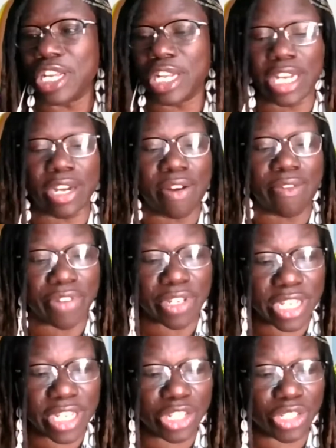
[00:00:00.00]
the
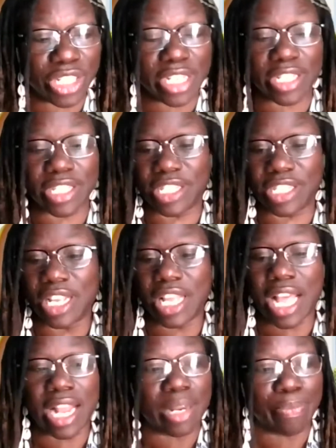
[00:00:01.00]
conversations
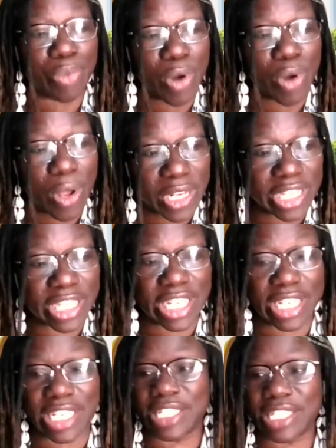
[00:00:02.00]
and the
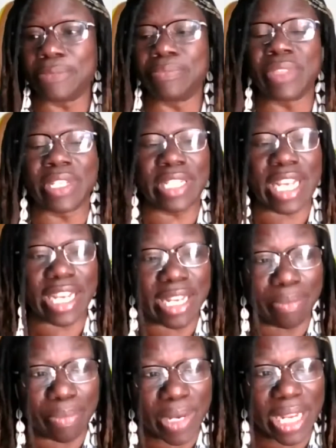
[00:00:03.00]
policies
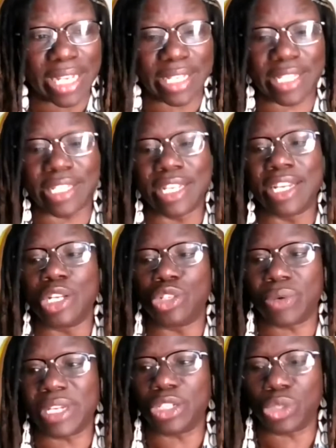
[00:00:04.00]
taking place
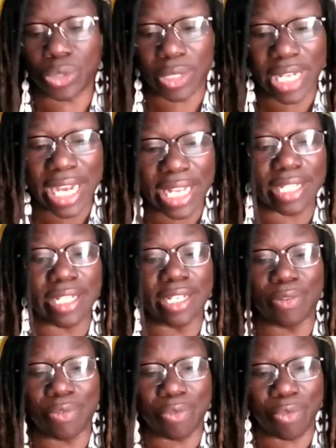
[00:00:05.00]
to ensure that
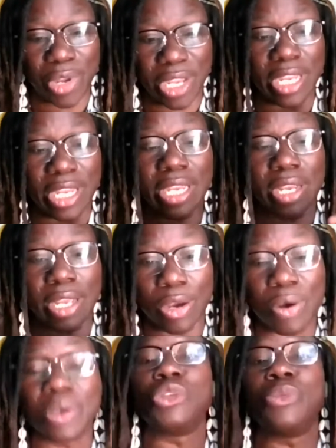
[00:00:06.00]
we
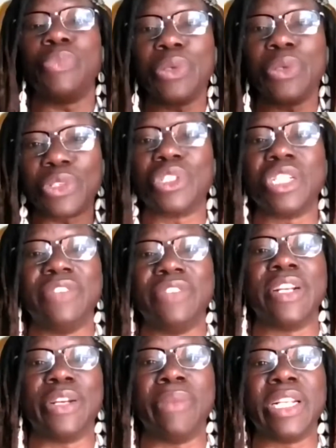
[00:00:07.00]
contribute to the
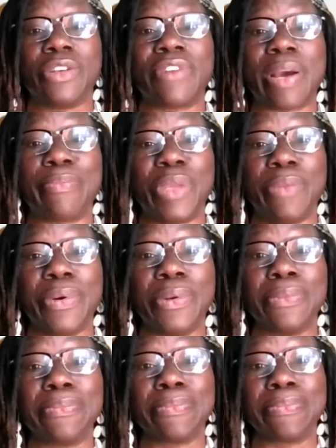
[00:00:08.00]
development of our people